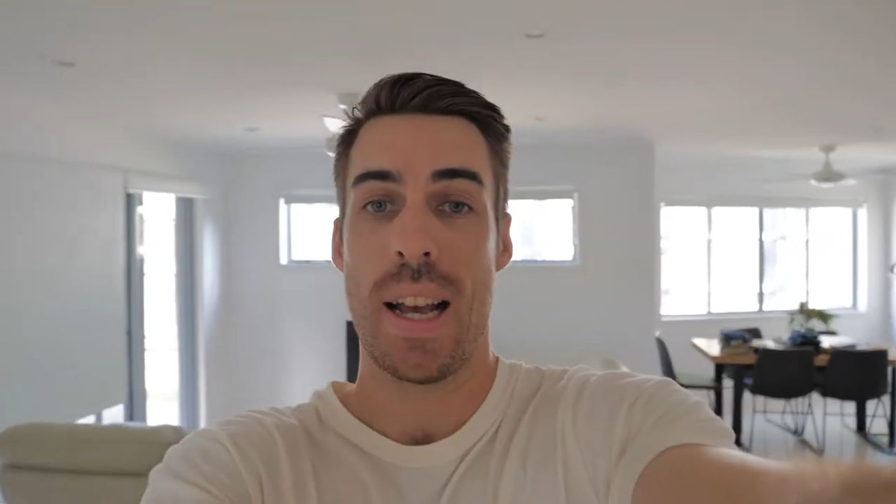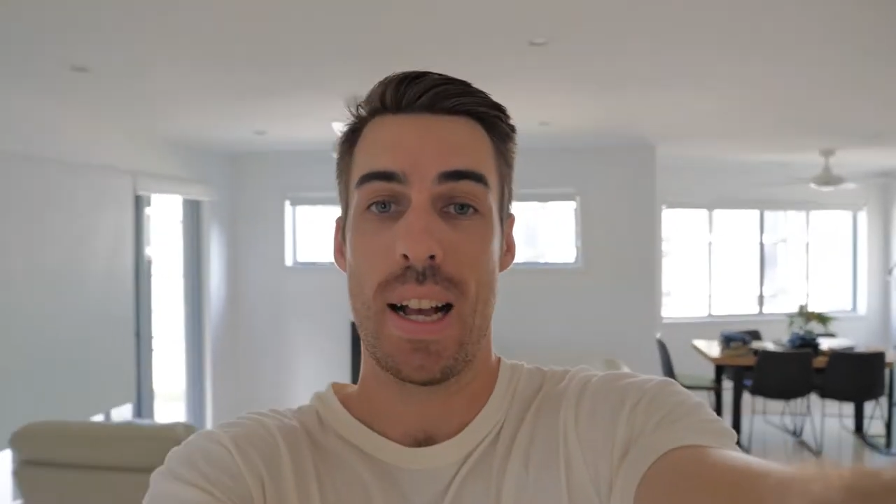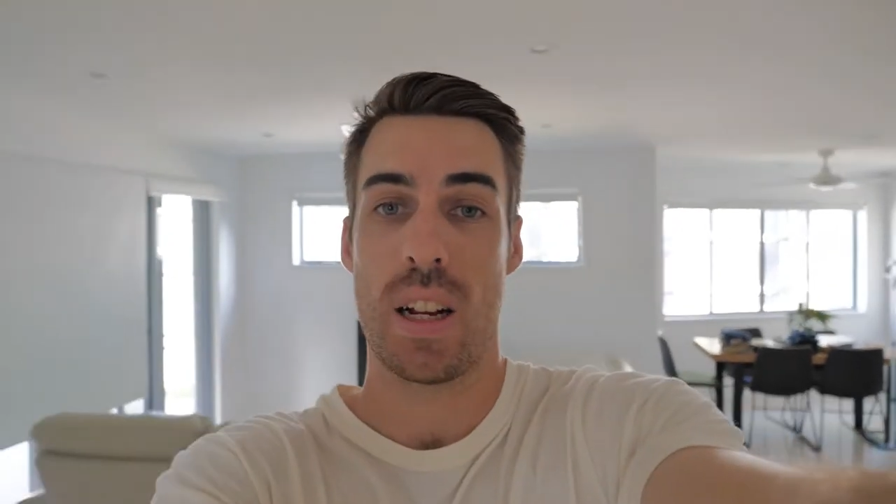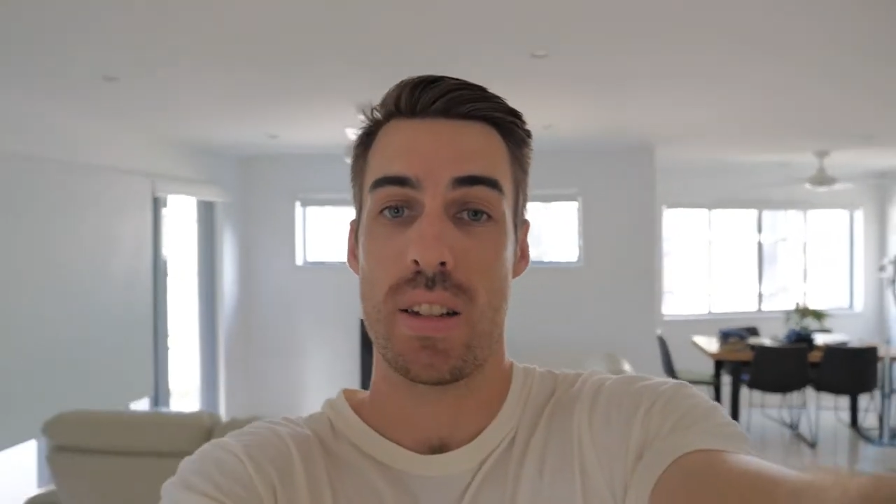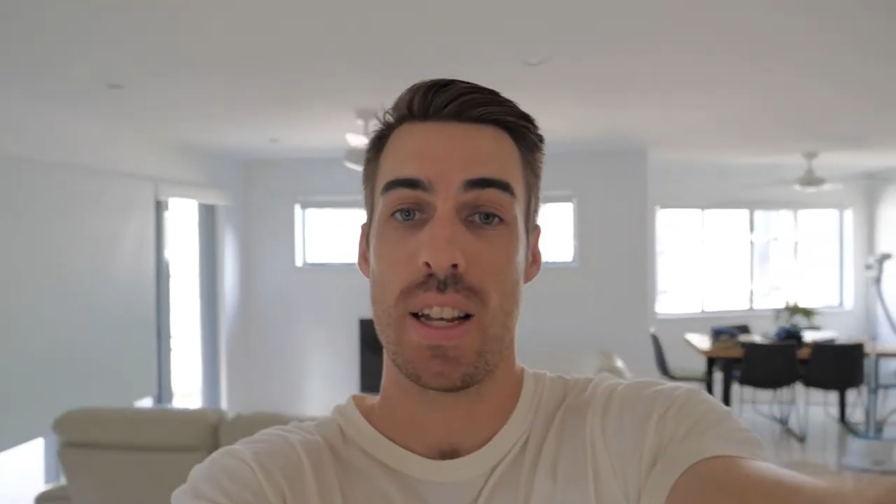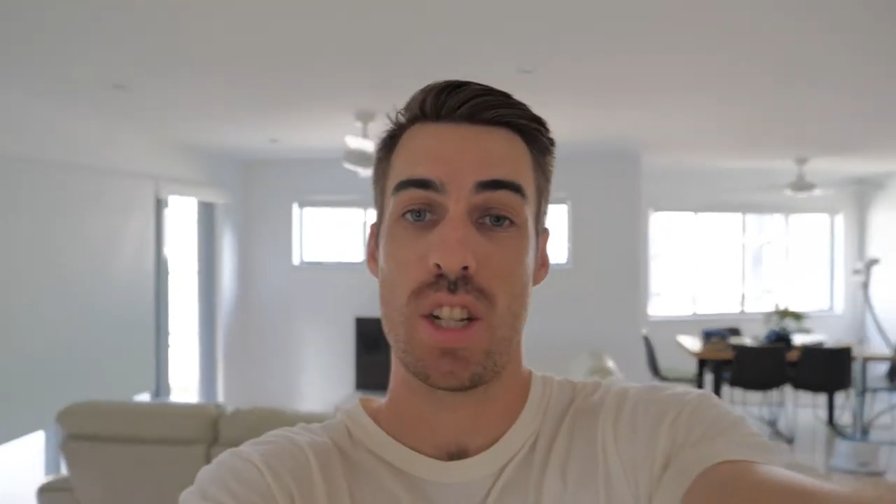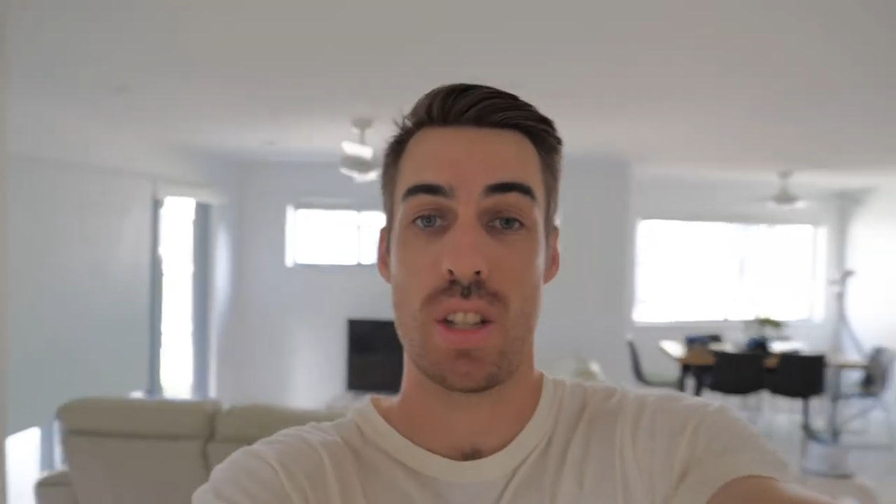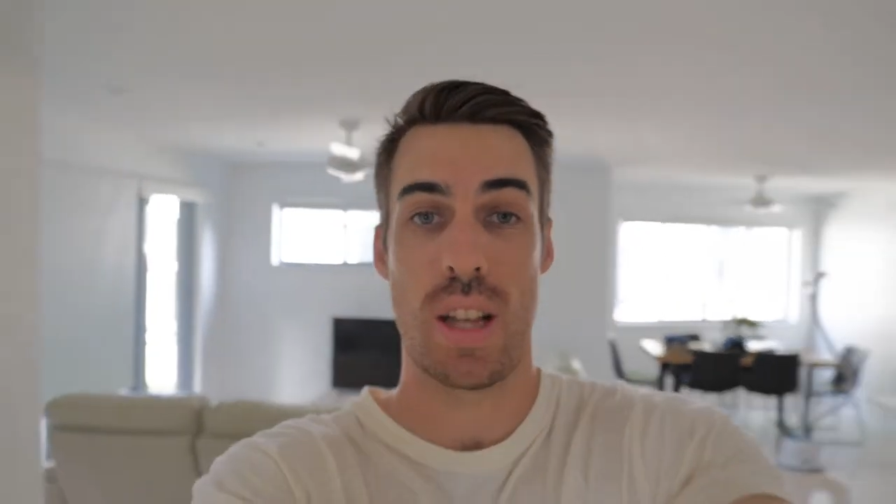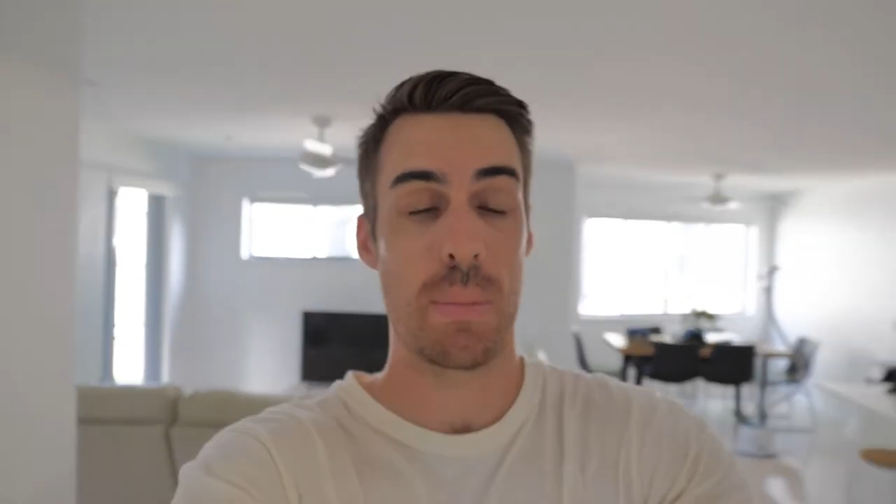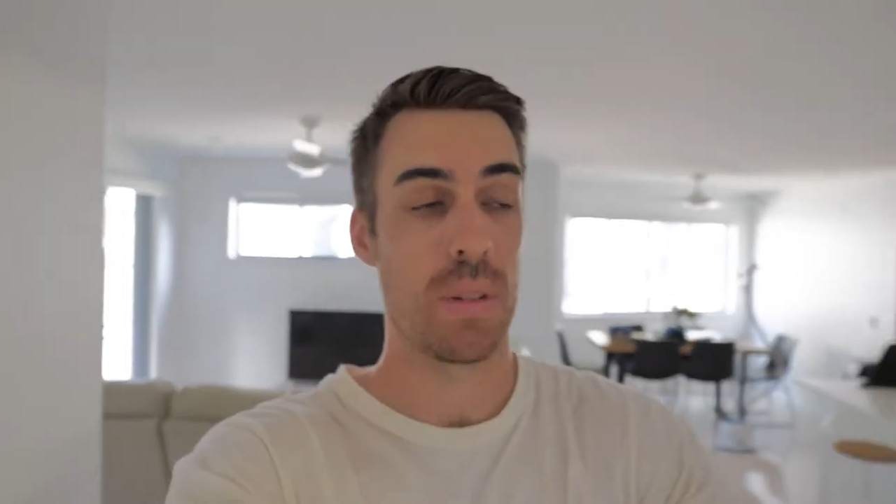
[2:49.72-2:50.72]
because that
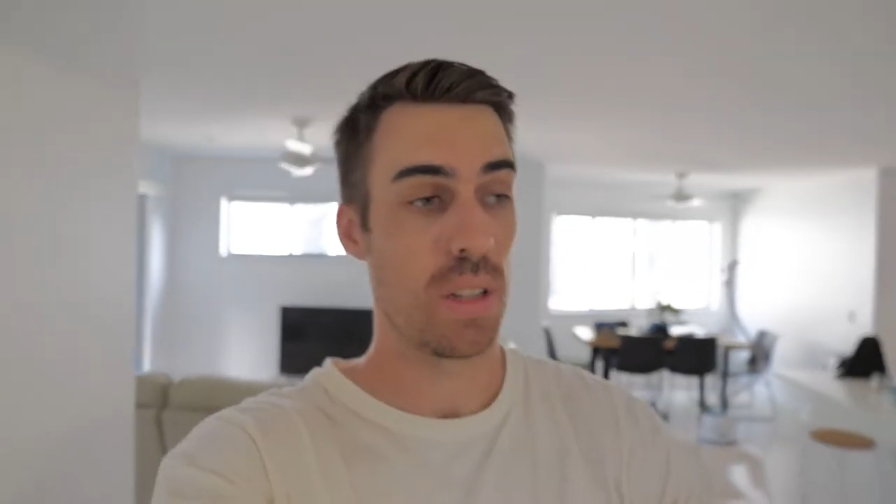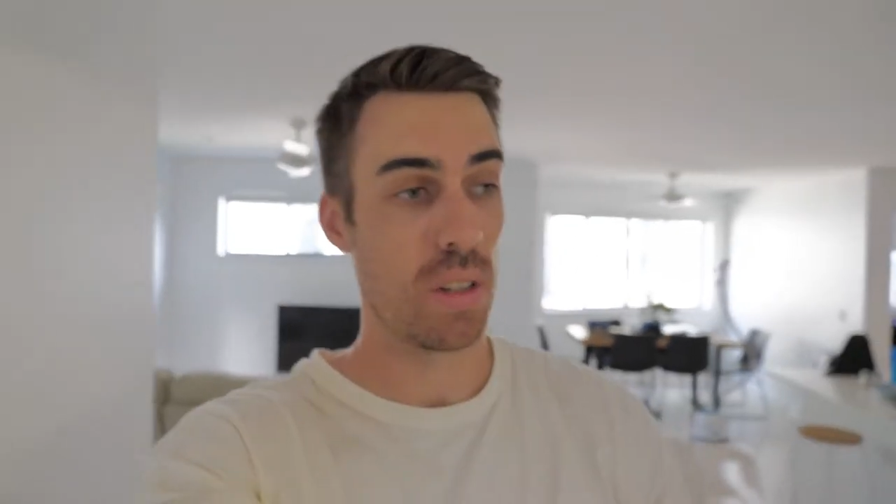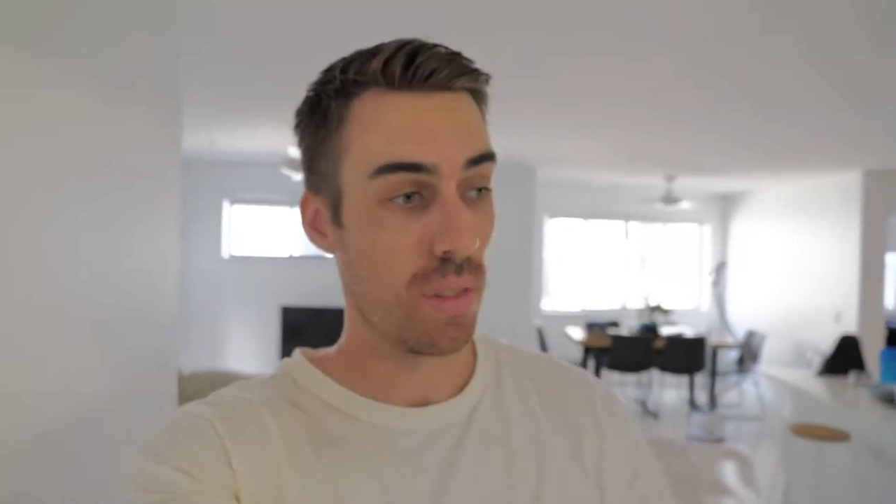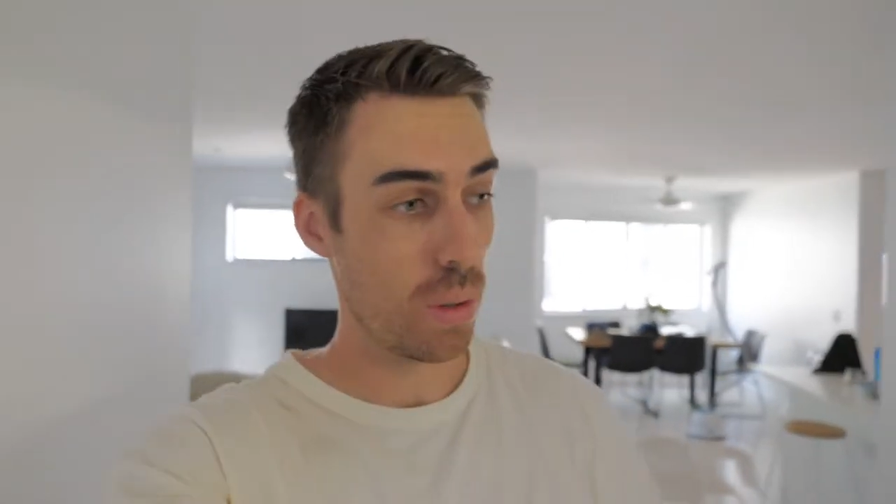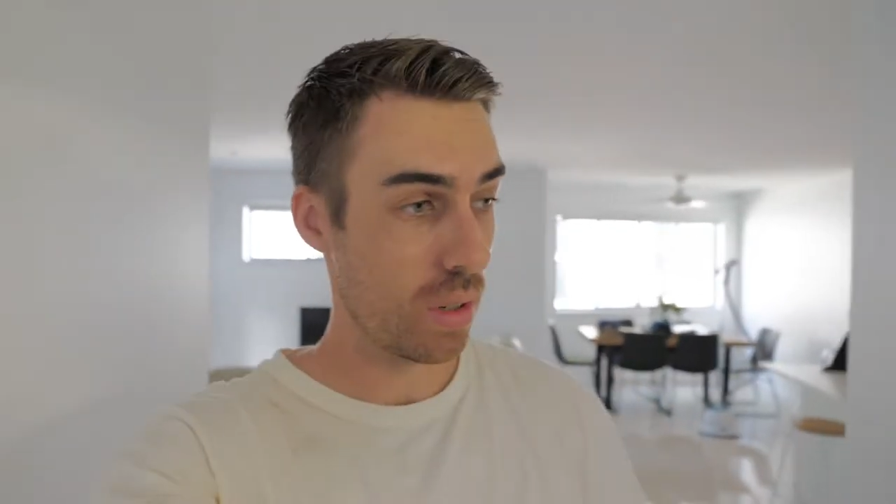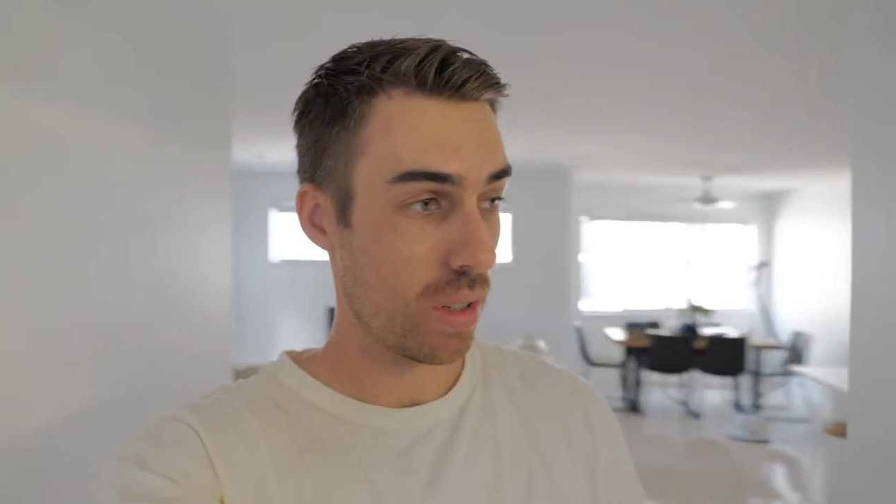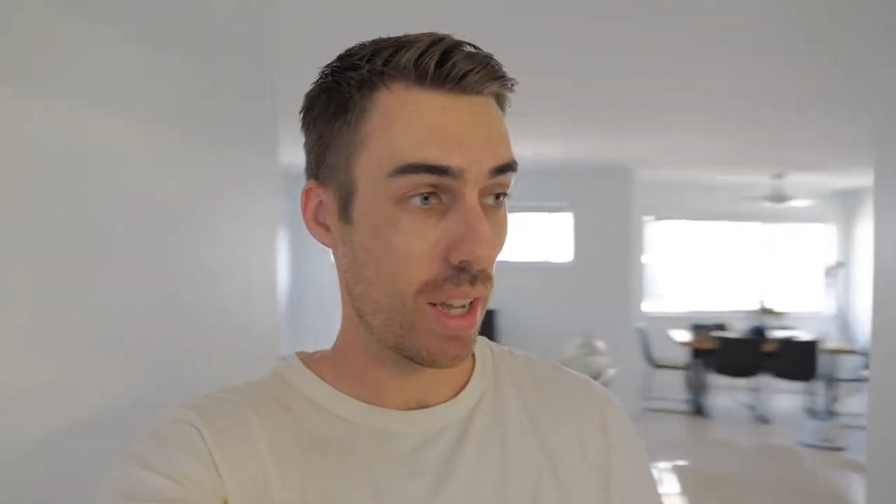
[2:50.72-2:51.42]
just upsets your viewers